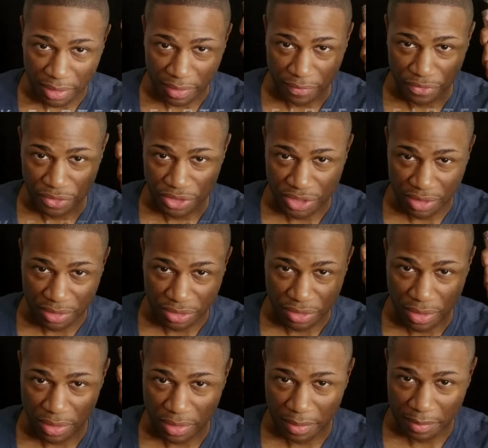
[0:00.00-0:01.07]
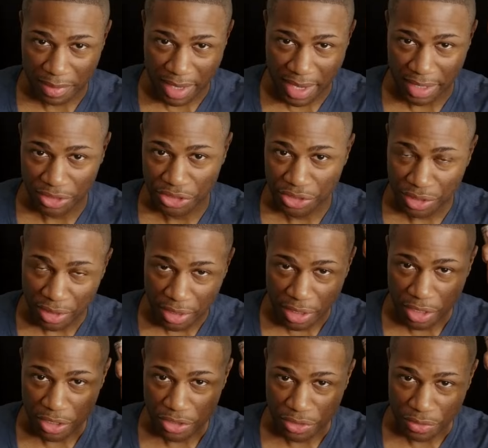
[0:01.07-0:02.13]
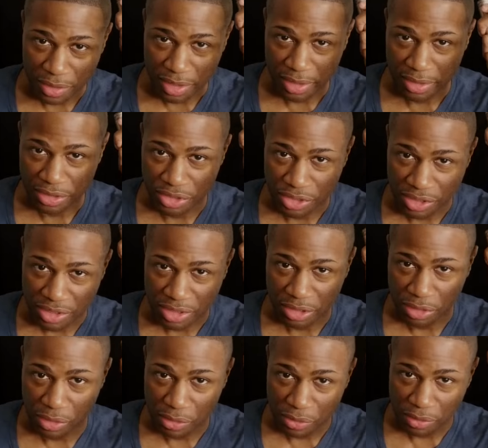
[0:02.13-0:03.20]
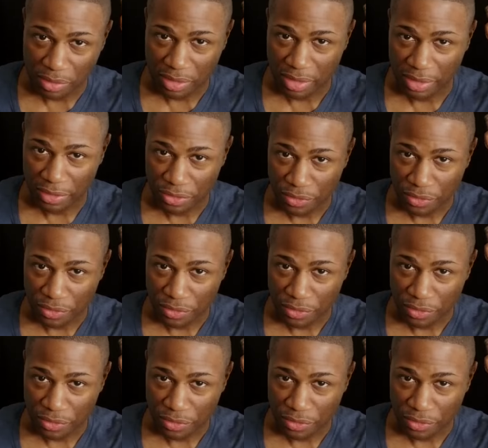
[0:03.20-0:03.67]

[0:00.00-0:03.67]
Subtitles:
If you see a darker patch, you can just slowly